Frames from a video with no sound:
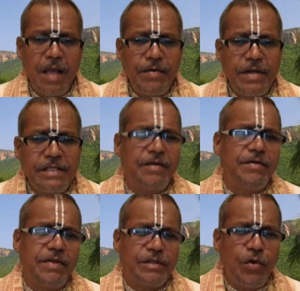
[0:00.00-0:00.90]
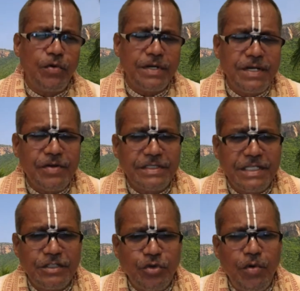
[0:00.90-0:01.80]
Every throughout India, you can
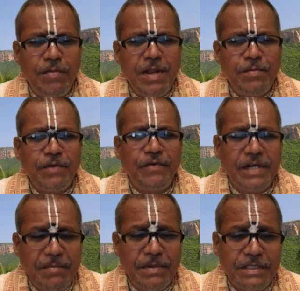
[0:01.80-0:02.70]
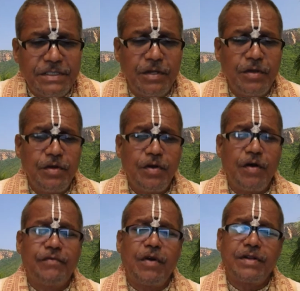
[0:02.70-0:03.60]
see so many beautiful temples
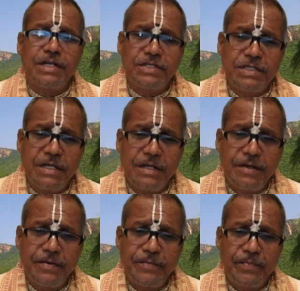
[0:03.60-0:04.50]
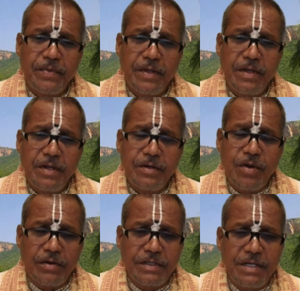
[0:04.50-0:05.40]
of Lord Krishna.
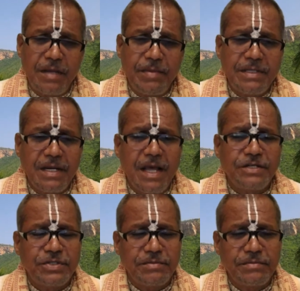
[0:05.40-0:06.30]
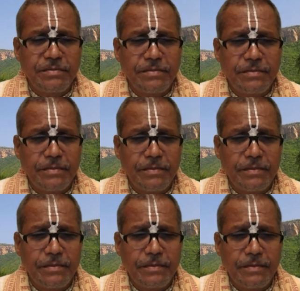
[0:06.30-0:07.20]
North India, Badrikashram.
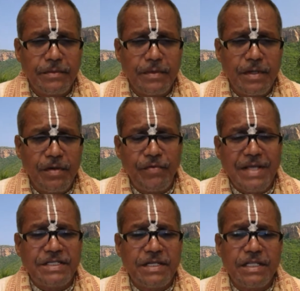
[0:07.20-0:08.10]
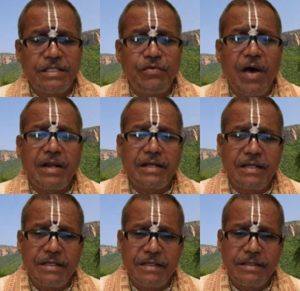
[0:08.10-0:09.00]
West, Dwarka.